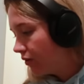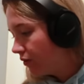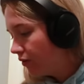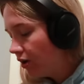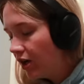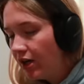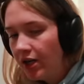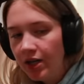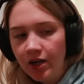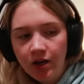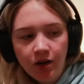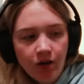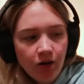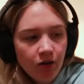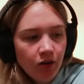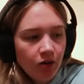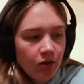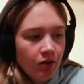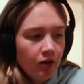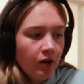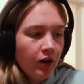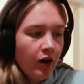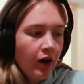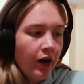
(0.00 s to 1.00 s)
Right now,
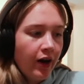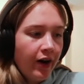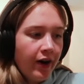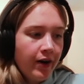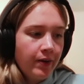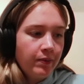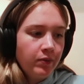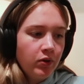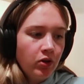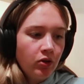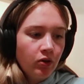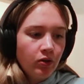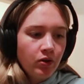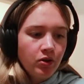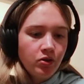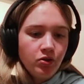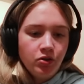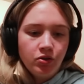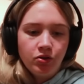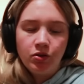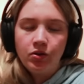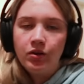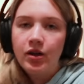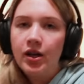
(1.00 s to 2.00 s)
I'm going
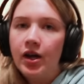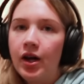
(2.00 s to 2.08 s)
to sort